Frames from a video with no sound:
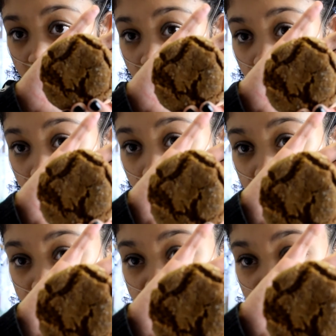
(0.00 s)

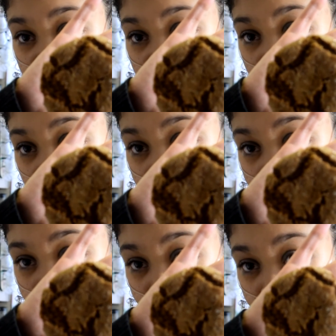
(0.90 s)
But there's the
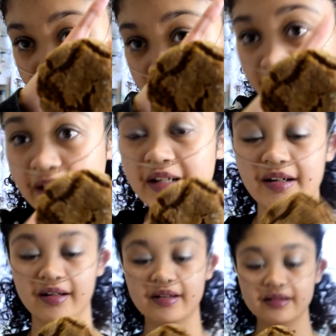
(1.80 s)
cookie. It looks really
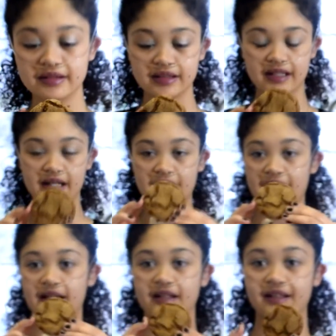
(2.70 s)
good.
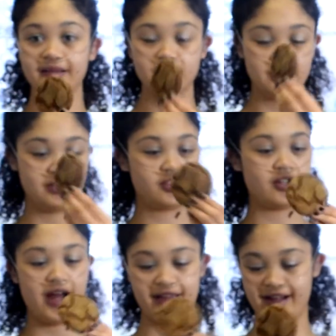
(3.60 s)
And let's
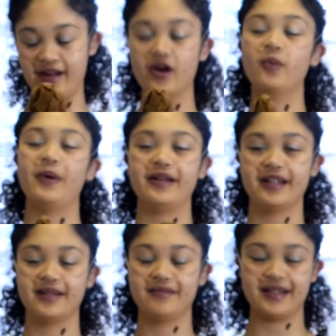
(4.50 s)
try it. I hope I
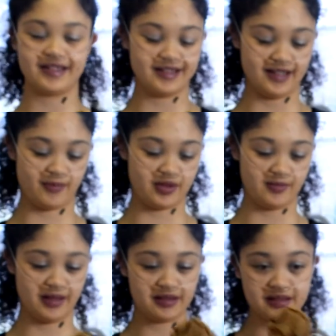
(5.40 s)
didn't mess this up too much.